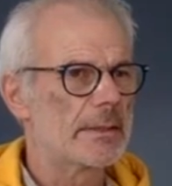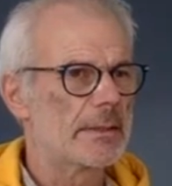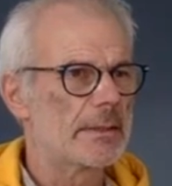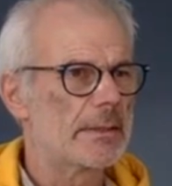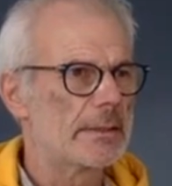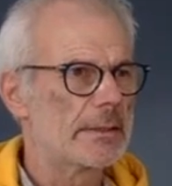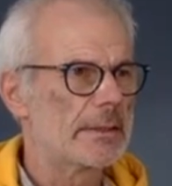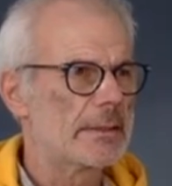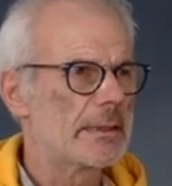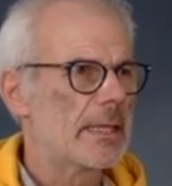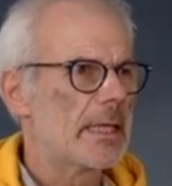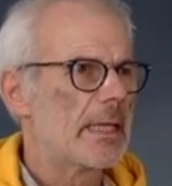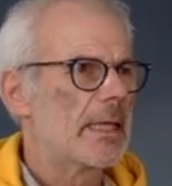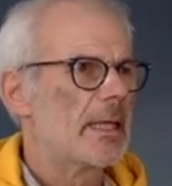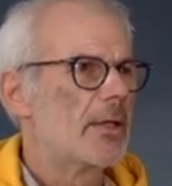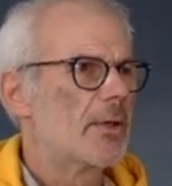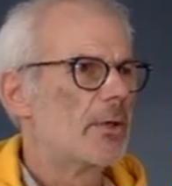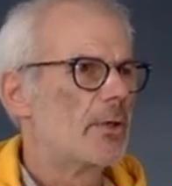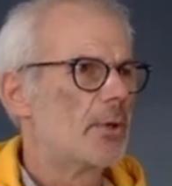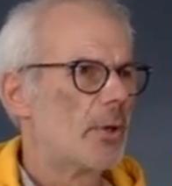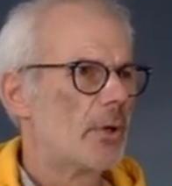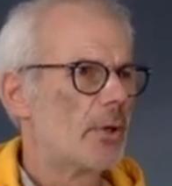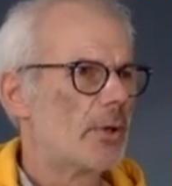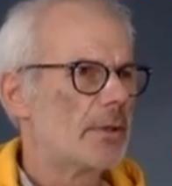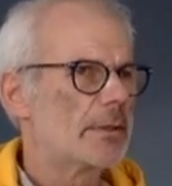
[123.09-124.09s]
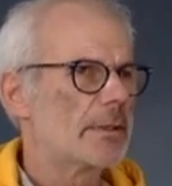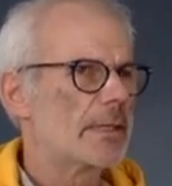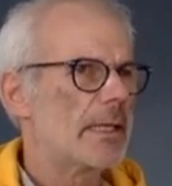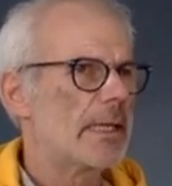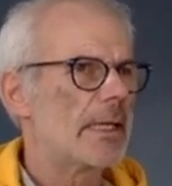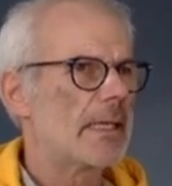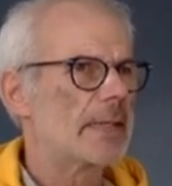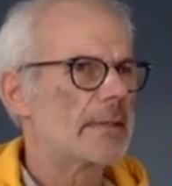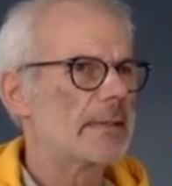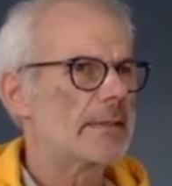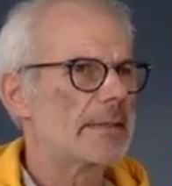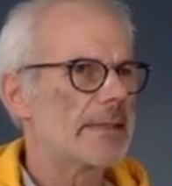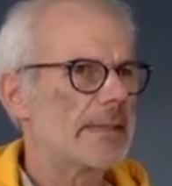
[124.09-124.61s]
to this. Laws
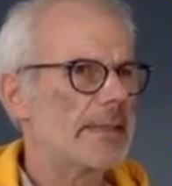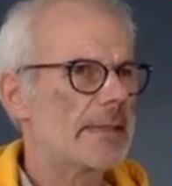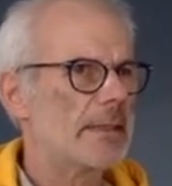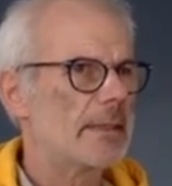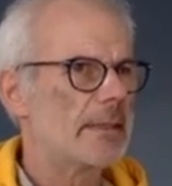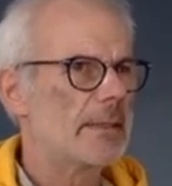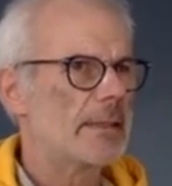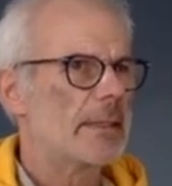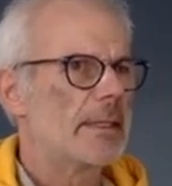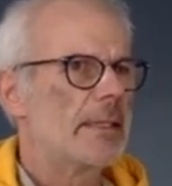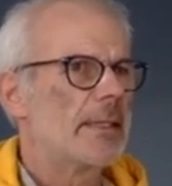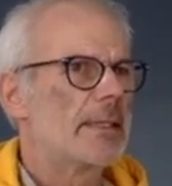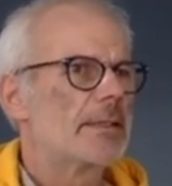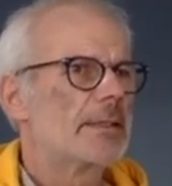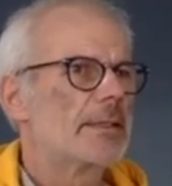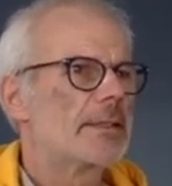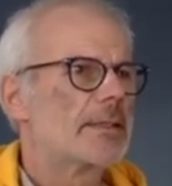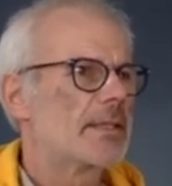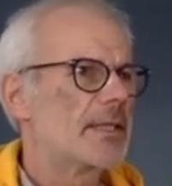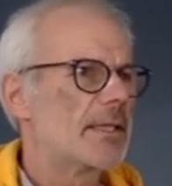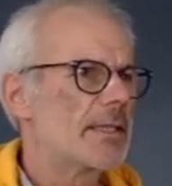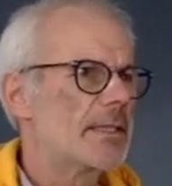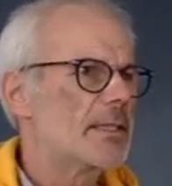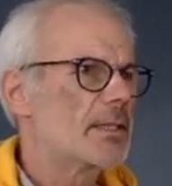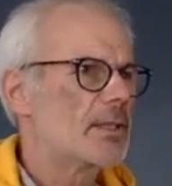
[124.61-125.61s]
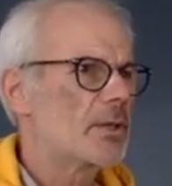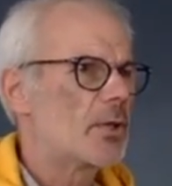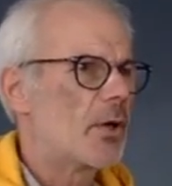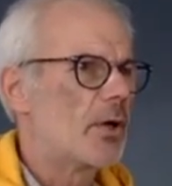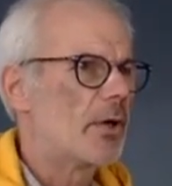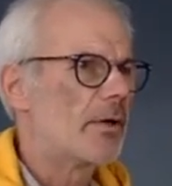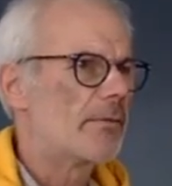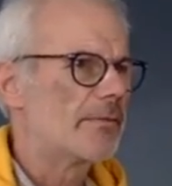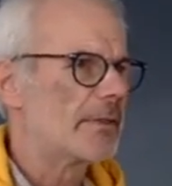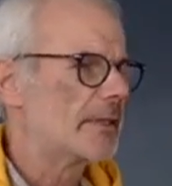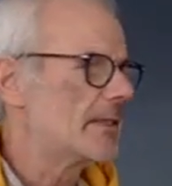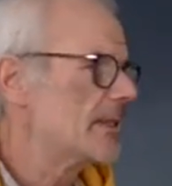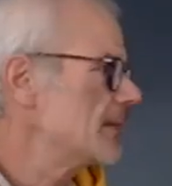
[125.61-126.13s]
are there to
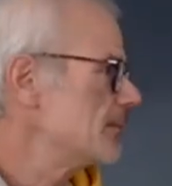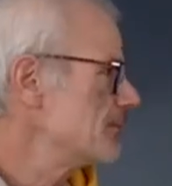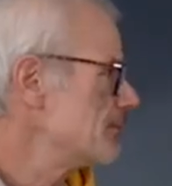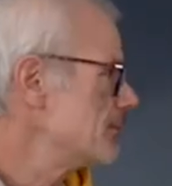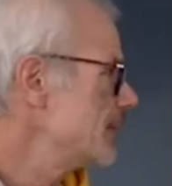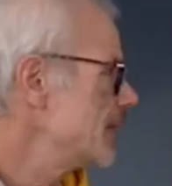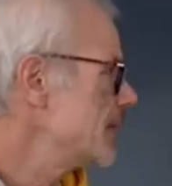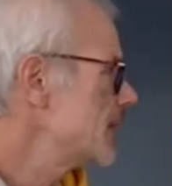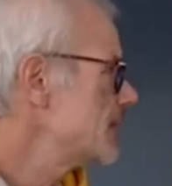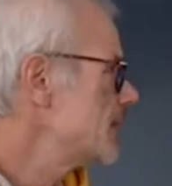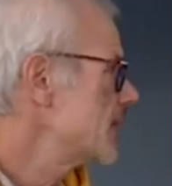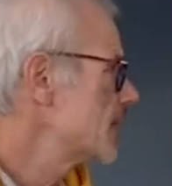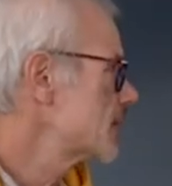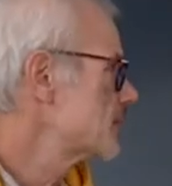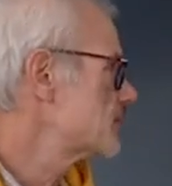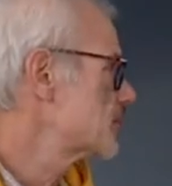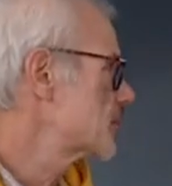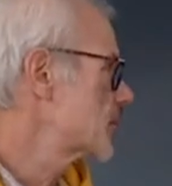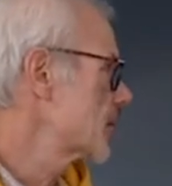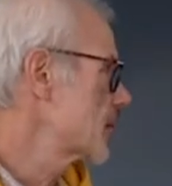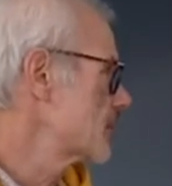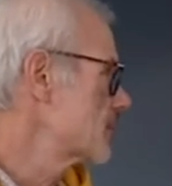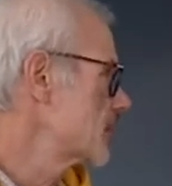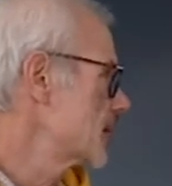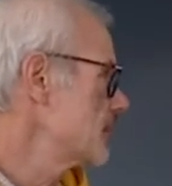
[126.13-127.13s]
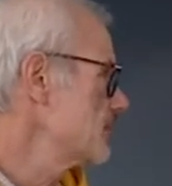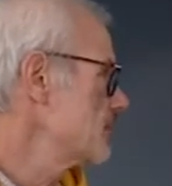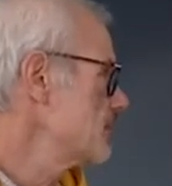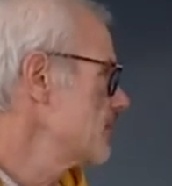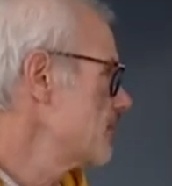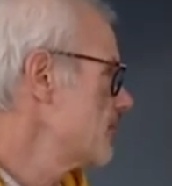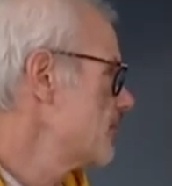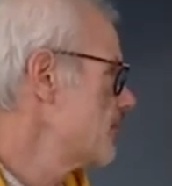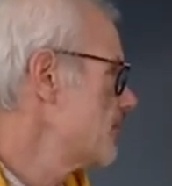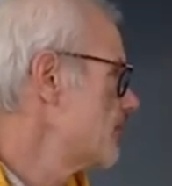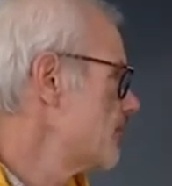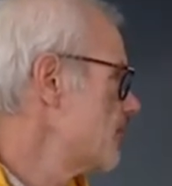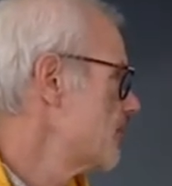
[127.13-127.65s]
solve an immediate
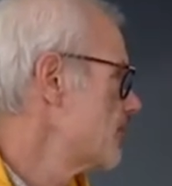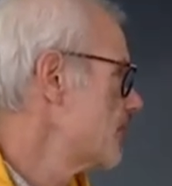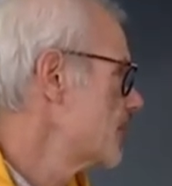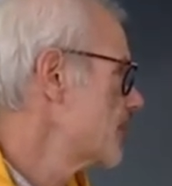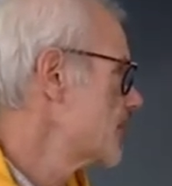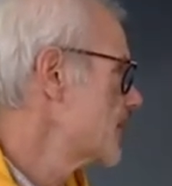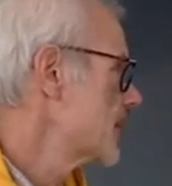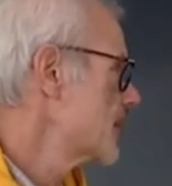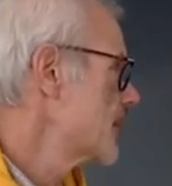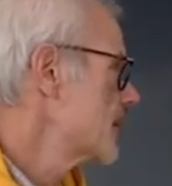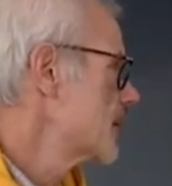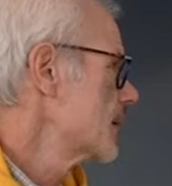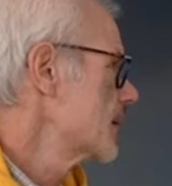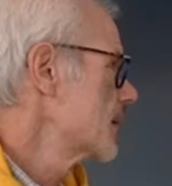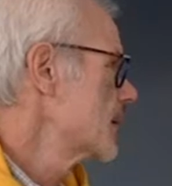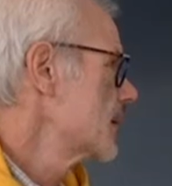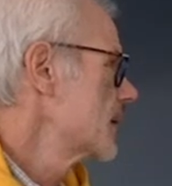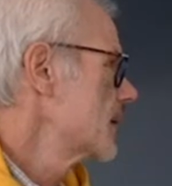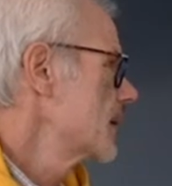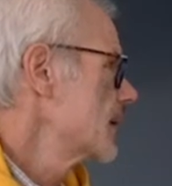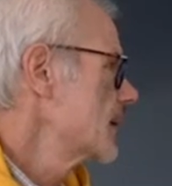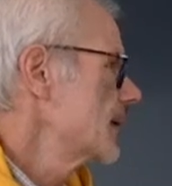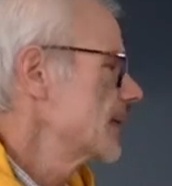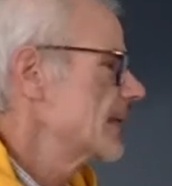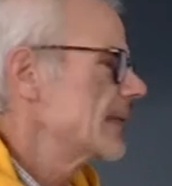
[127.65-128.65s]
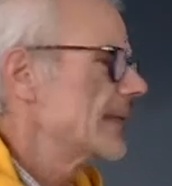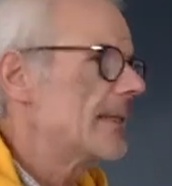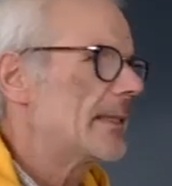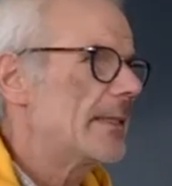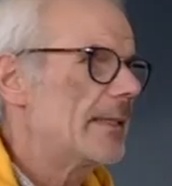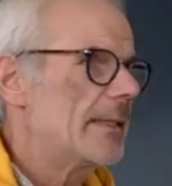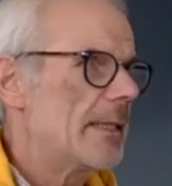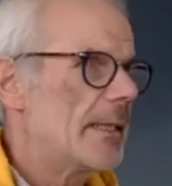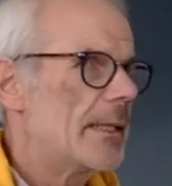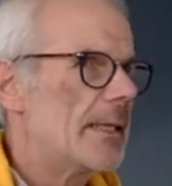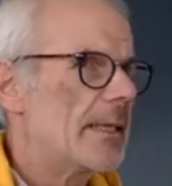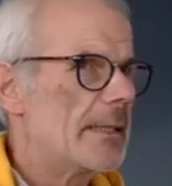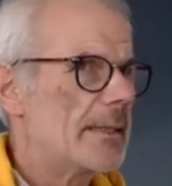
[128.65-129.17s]
problem,
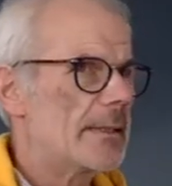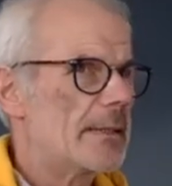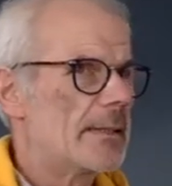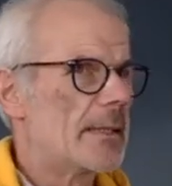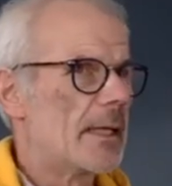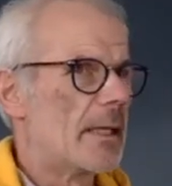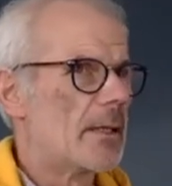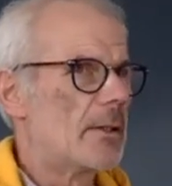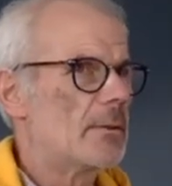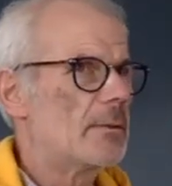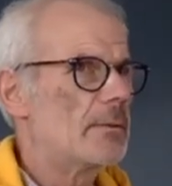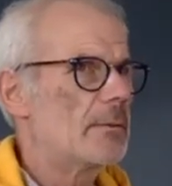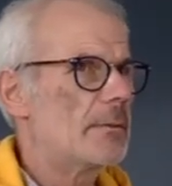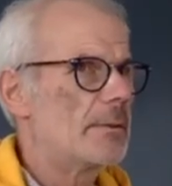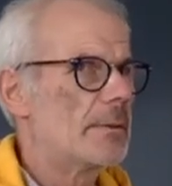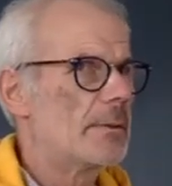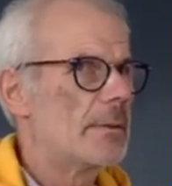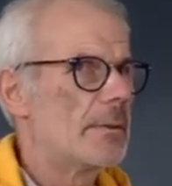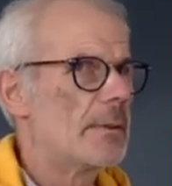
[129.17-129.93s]
here and now.